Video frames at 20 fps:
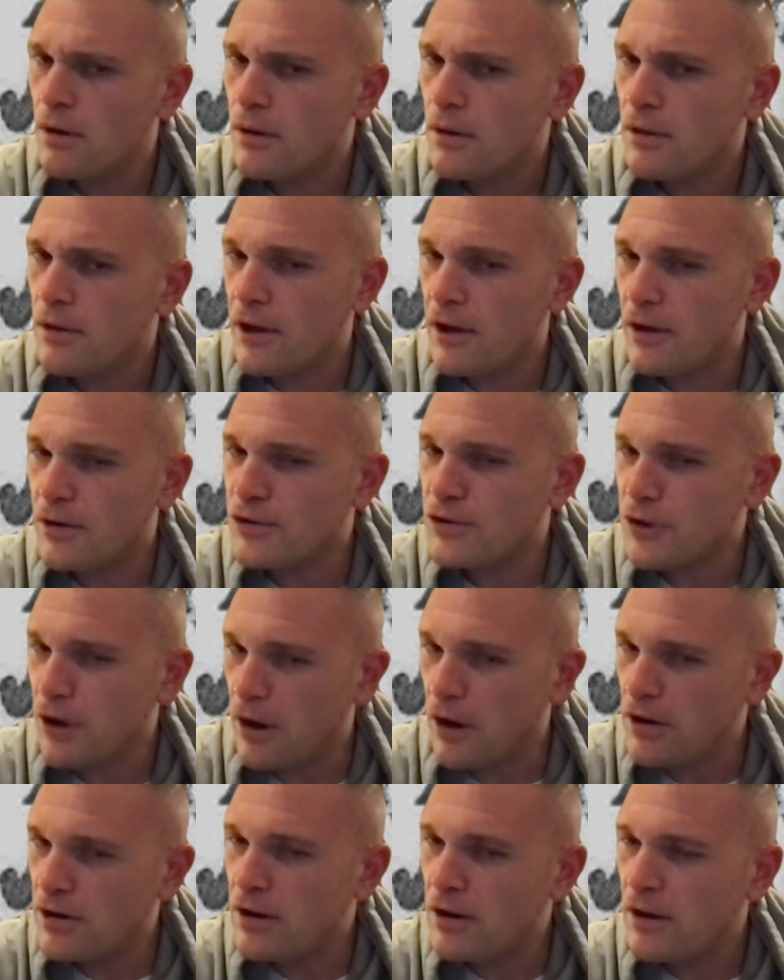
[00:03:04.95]
They are
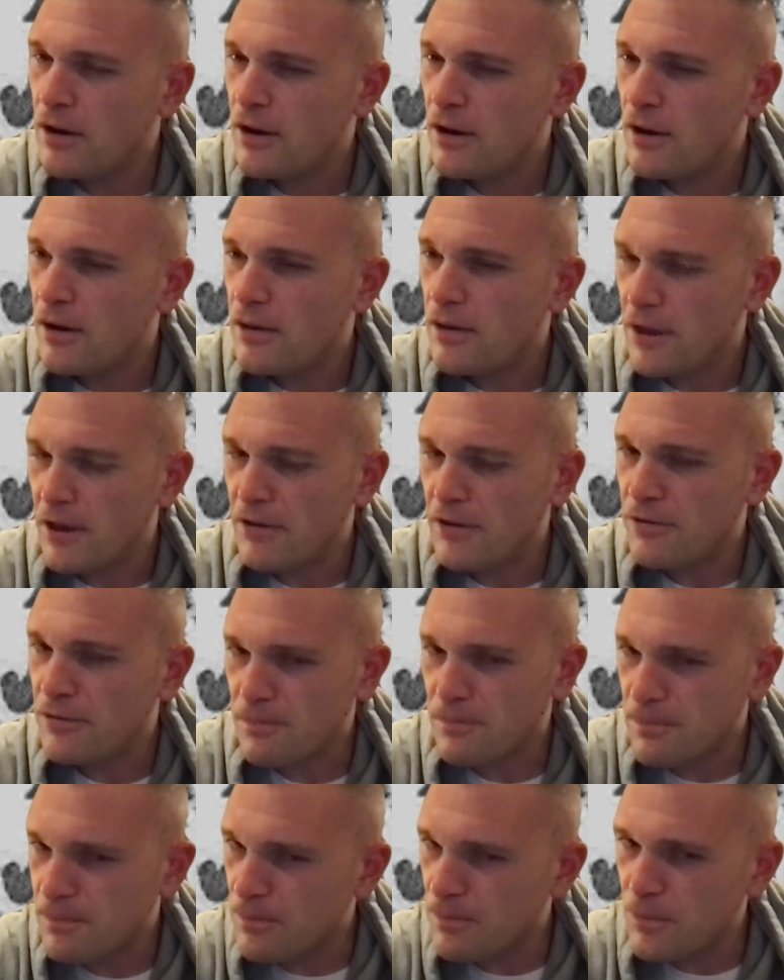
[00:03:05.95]
done. They've
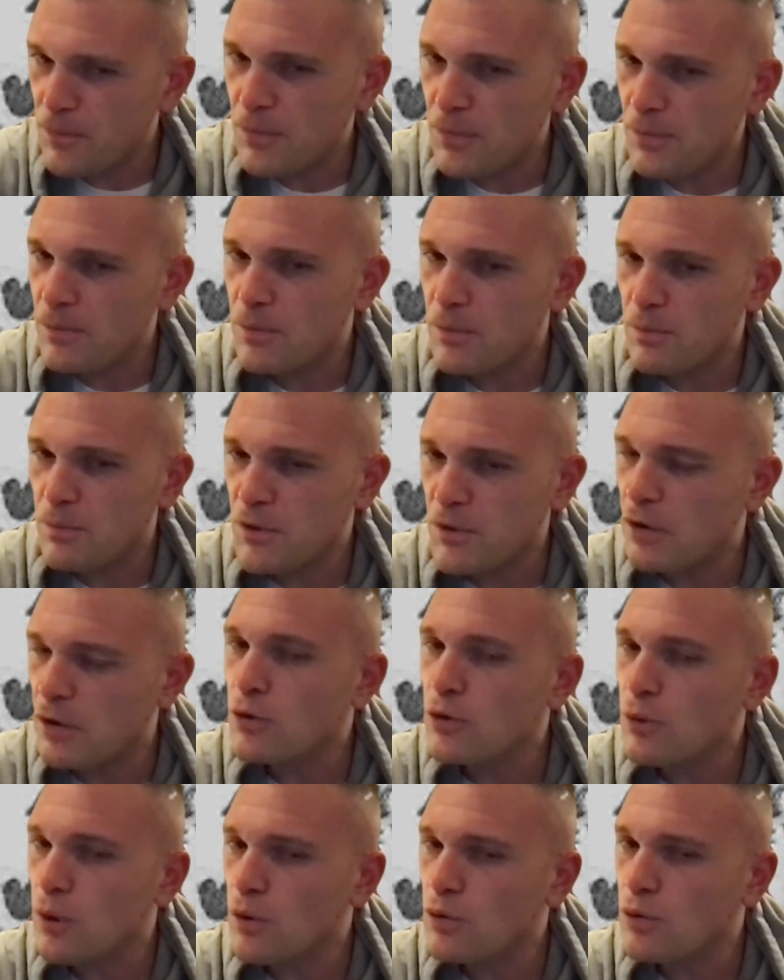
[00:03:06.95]
dug
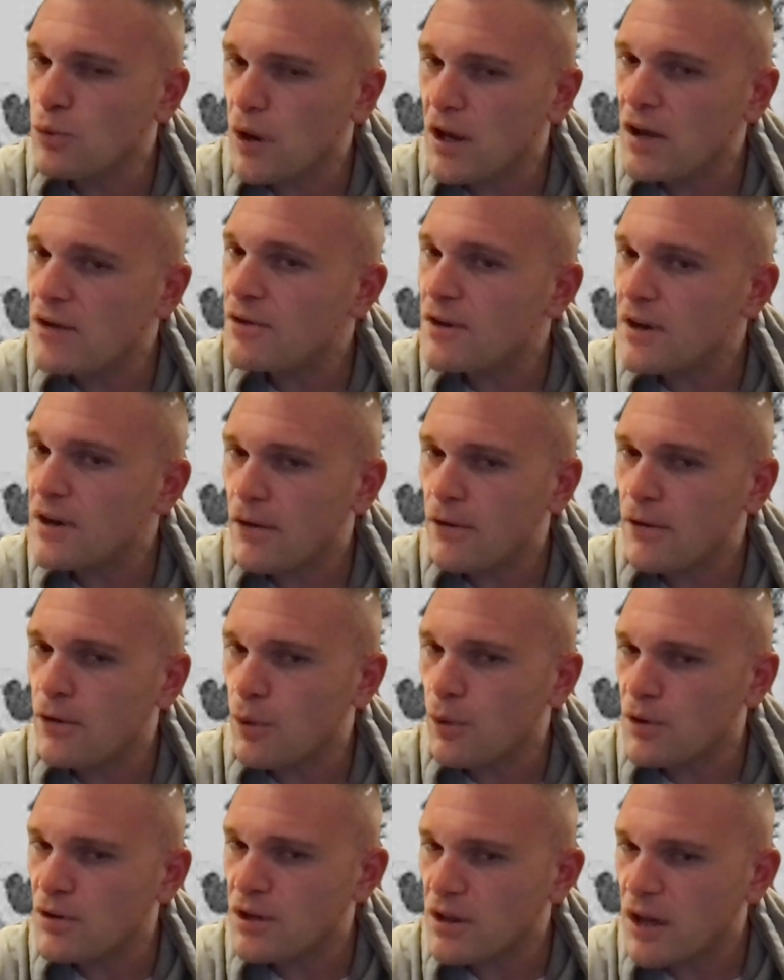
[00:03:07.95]
their own grave, and now they're
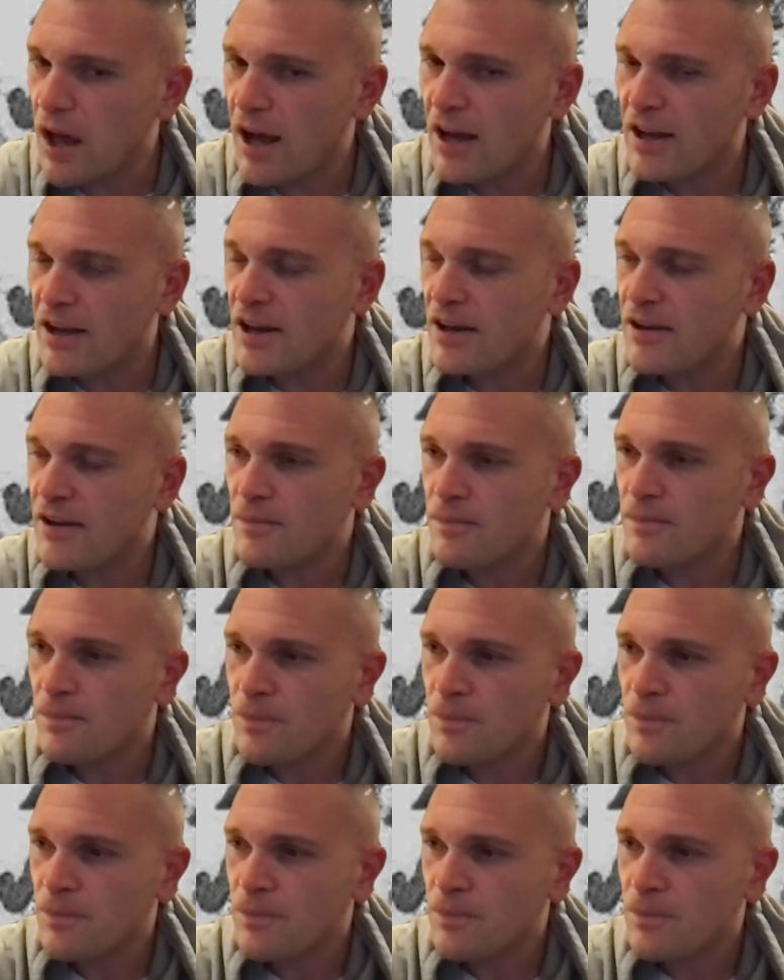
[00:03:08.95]
going to lie in it.